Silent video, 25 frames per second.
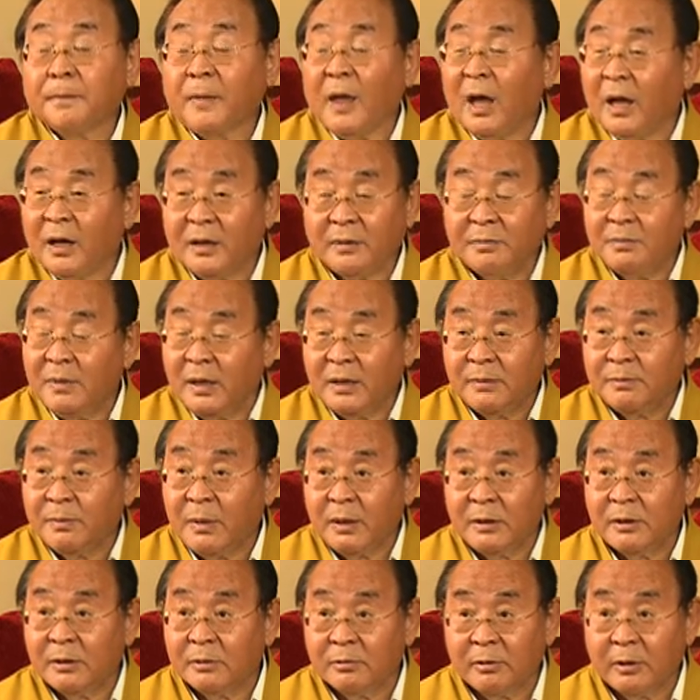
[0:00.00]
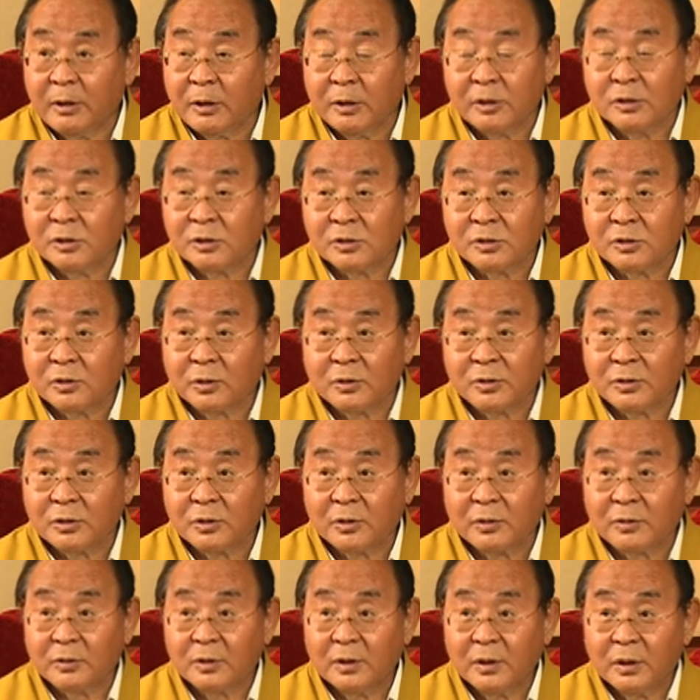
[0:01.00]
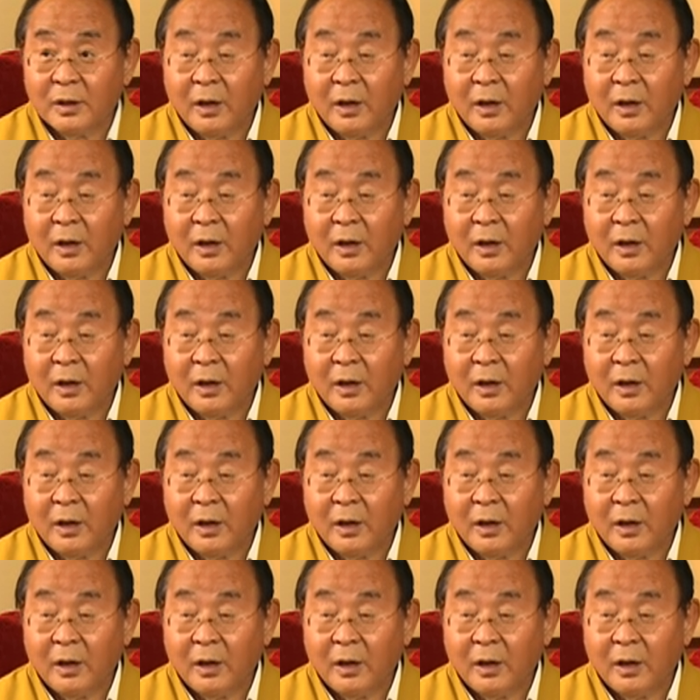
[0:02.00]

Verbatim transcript: I've made many religions also.